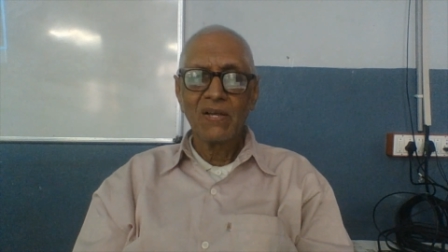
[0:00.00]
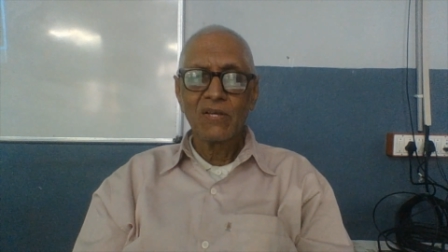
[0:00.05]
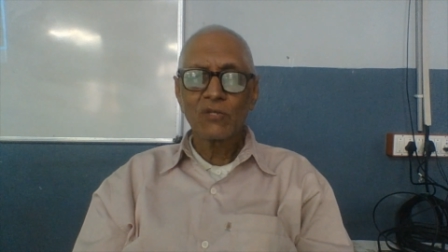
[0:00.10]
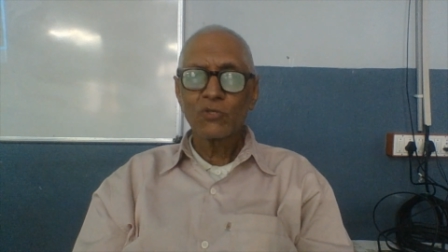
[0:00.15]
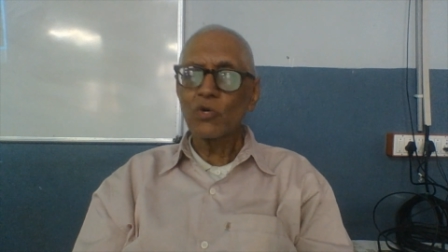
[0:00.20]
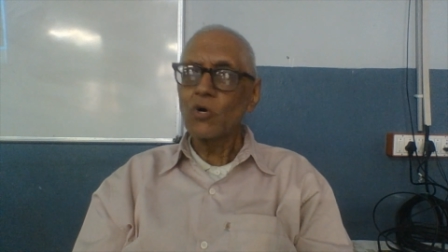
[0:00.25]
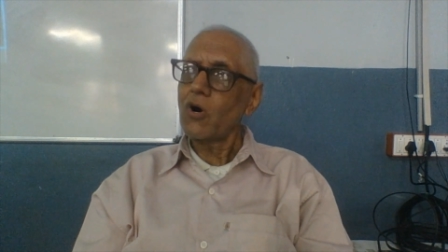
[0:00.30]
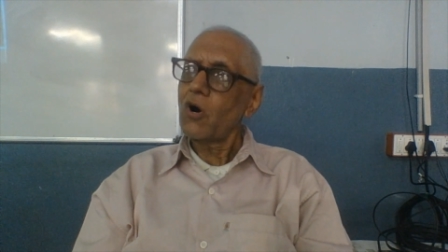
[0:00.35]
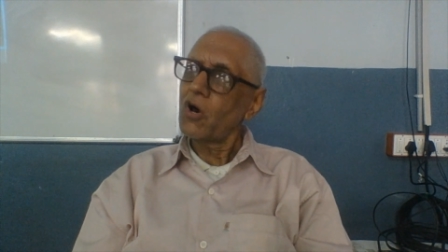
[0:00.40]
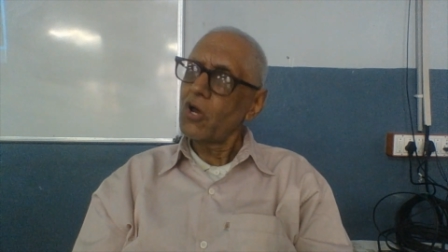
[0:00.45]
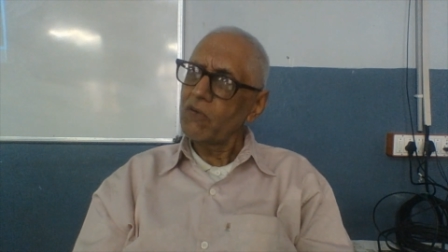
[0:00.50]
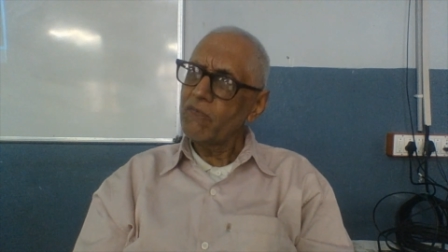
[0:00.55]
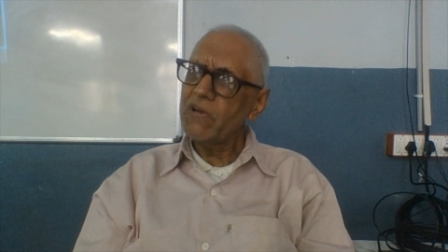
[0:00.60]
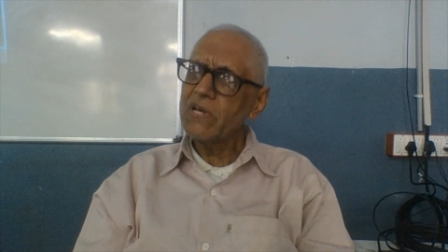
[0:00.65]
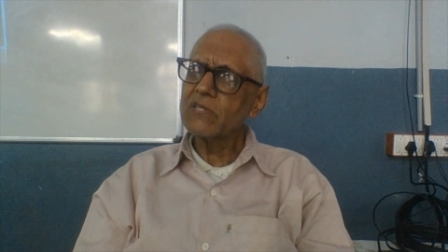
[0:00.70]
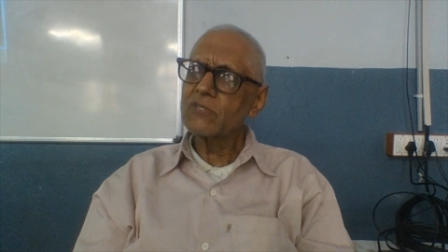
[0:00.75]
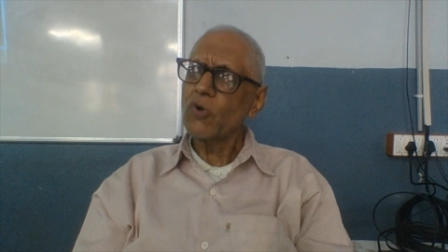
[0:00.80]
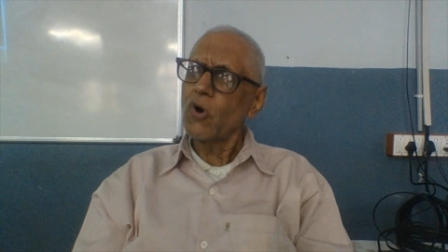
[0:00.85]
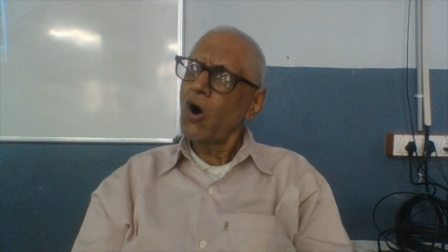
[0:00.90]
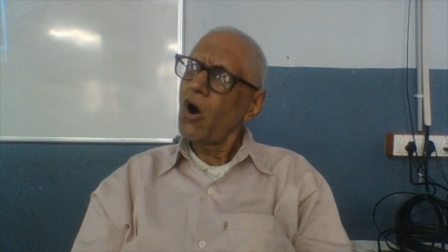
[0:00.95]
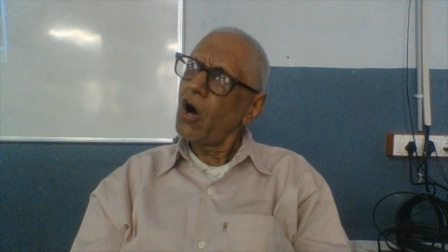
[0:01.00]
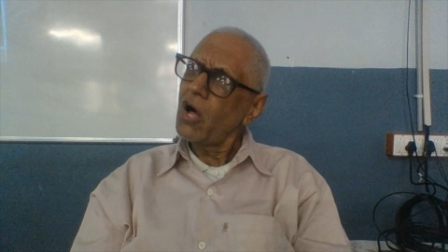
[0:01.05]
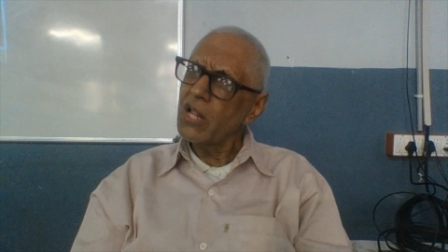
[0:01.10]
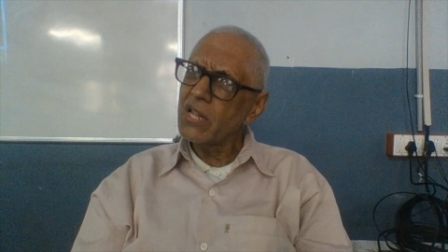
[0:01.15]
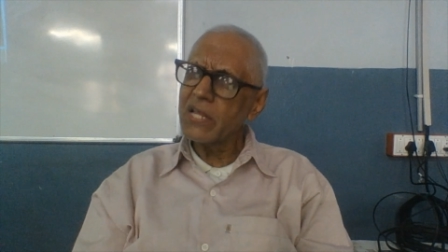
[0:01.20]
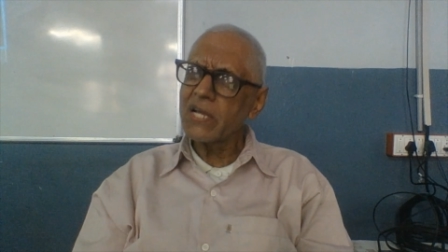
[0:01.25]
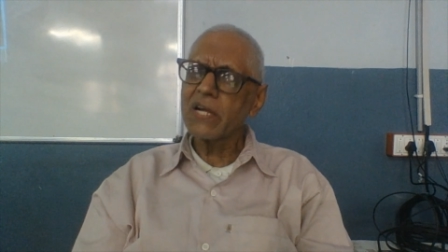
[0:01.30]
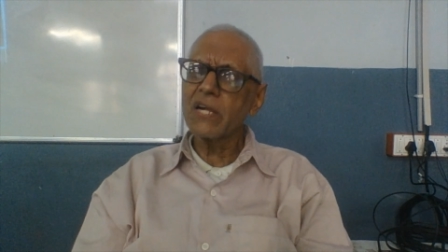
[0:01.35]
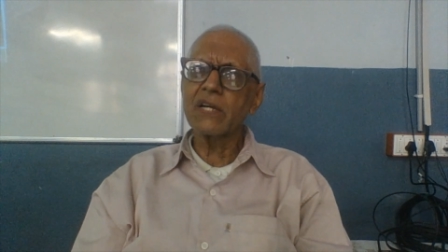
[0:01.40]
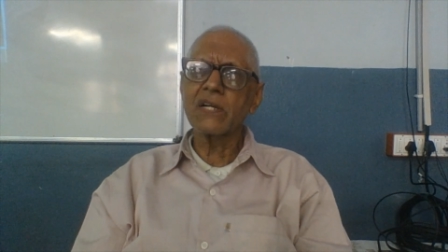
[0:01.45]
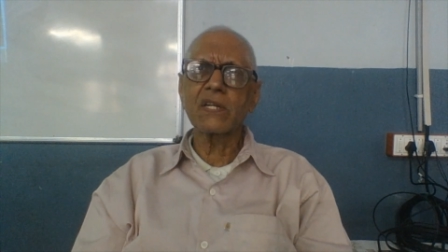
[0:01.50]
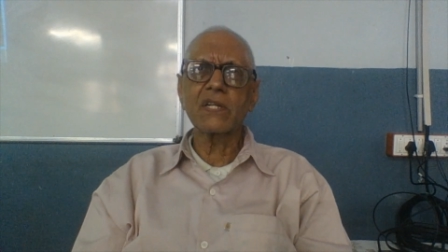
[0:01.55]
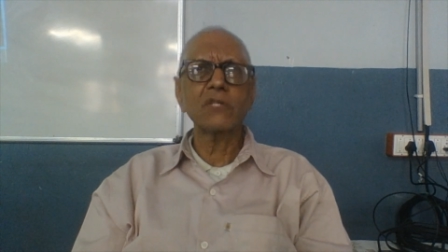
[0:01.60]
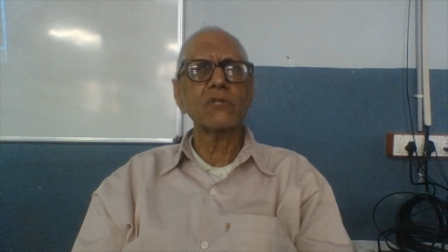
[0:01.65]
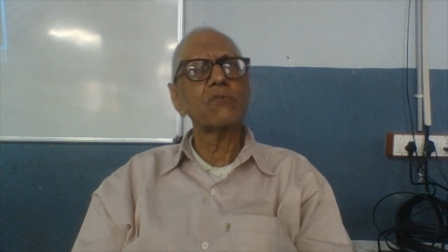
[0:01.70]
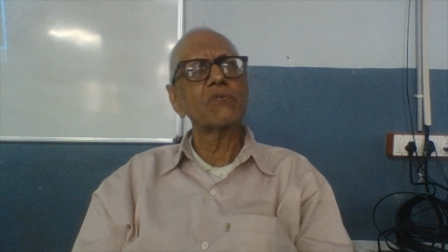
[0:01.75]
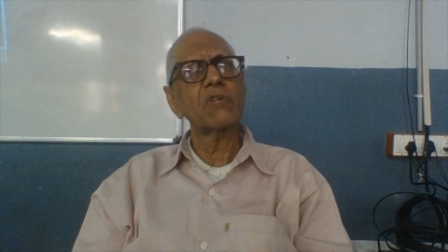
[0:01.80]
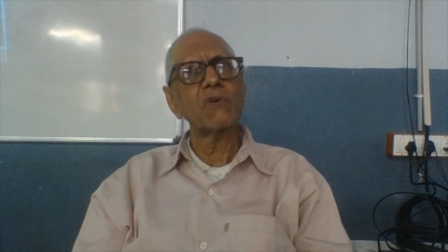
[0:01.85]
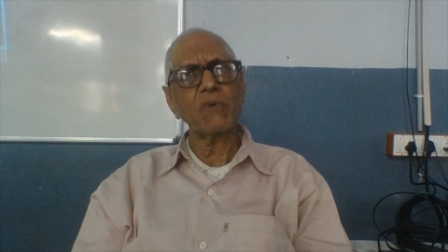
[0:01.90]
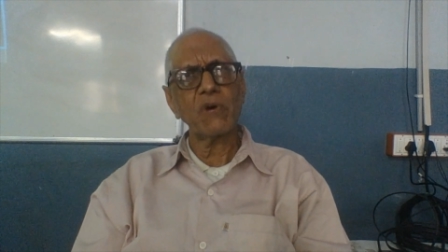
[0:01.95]
So always, all the countries
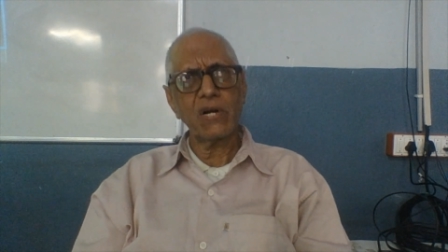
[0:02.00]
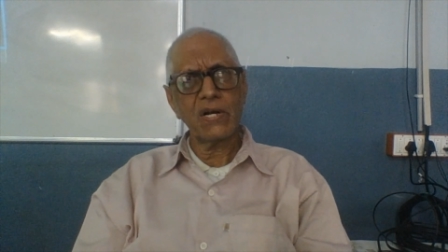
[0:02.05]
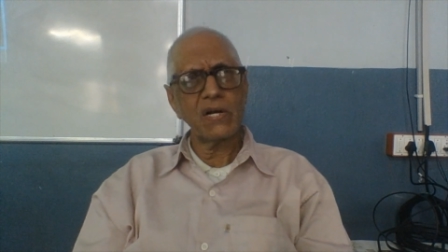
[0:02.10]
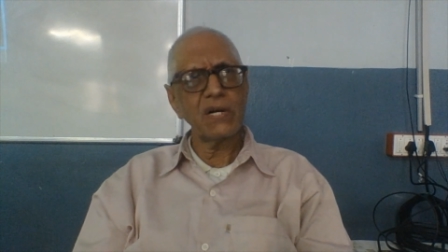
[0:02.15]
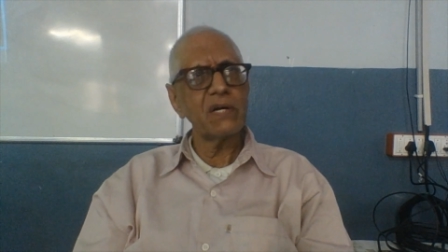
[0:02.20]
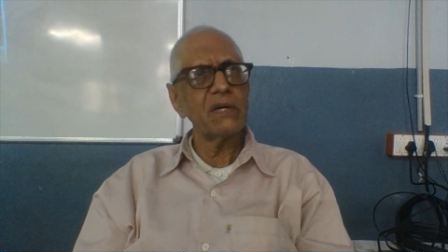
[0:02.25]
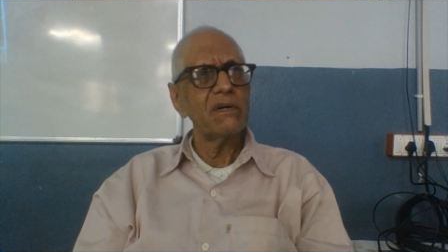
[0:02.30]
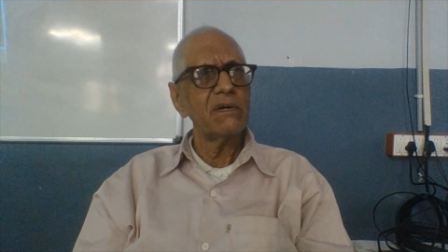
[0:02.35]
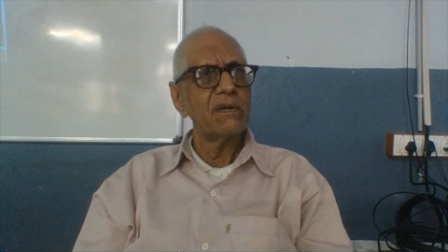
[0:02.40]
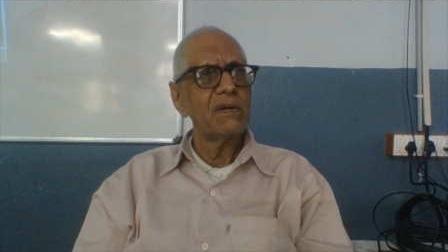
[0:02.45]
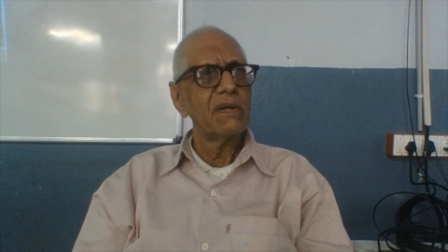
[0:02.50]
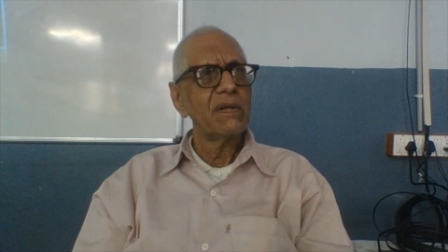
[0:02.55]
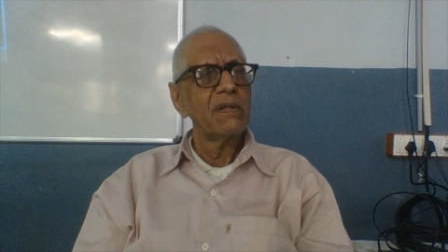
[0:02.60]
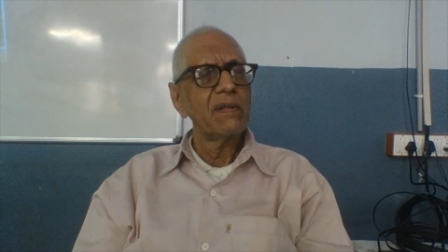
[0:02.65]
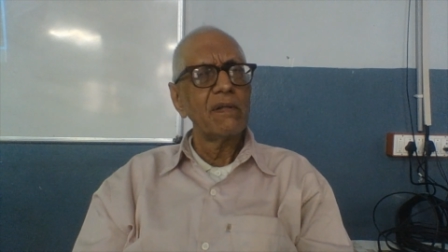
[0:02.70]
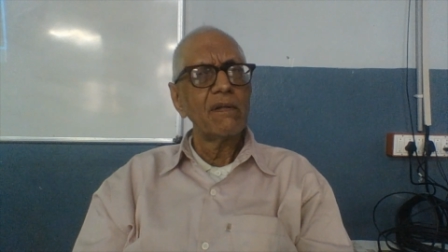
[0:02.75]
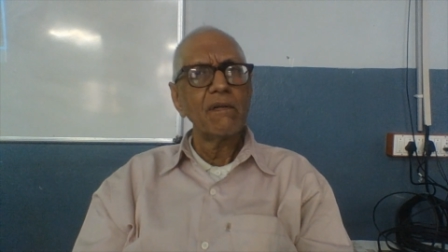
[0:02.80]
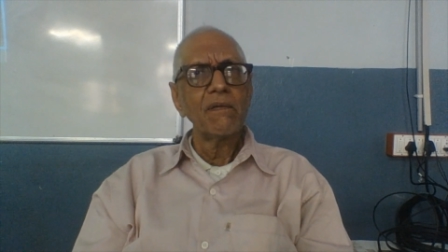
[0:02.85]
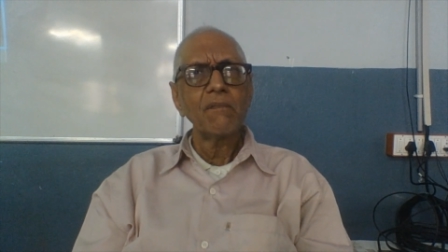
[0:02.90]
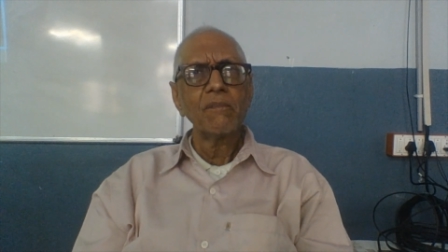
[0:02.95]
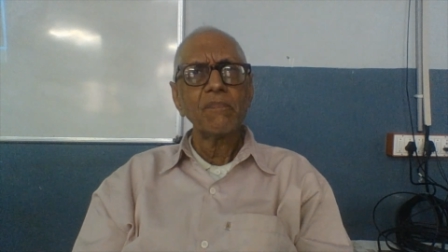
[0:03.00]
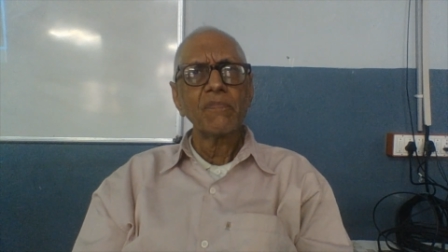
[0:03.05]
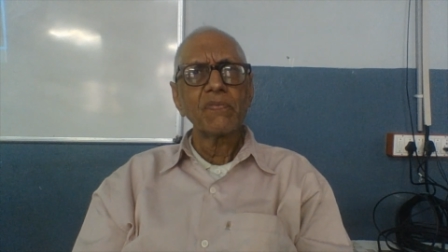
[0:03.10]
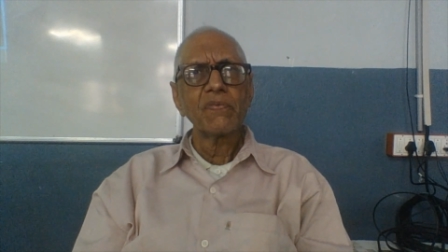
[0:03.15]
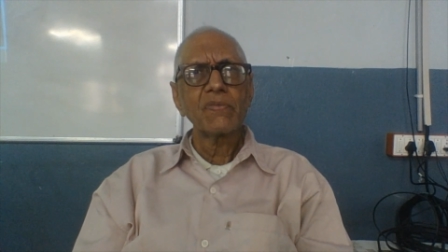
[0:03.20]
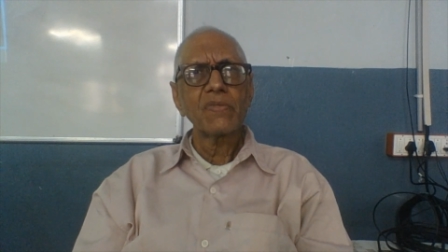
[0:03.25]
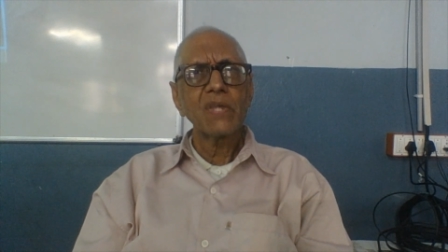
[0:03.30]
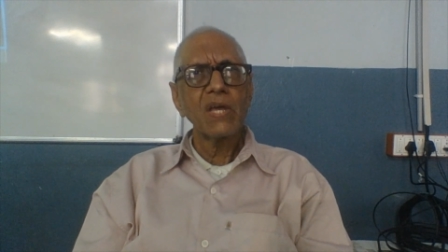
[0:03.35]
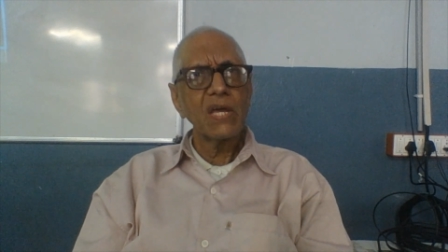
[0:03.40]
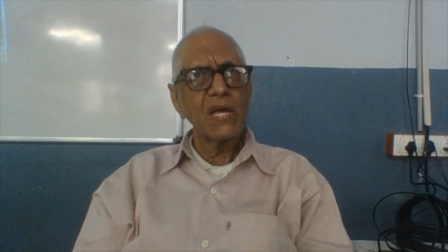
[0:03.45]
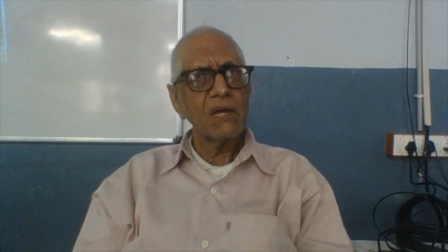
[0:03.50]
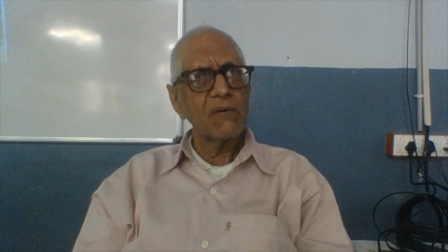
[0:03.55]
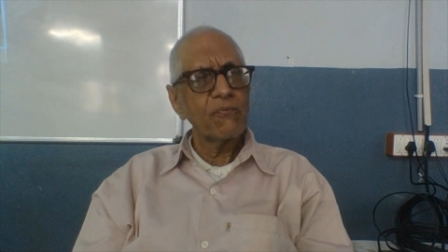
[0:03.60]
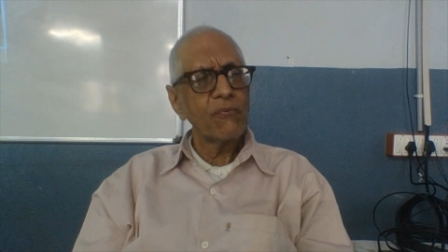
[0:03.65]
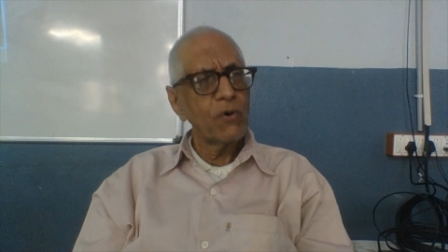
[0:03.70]
of the world, they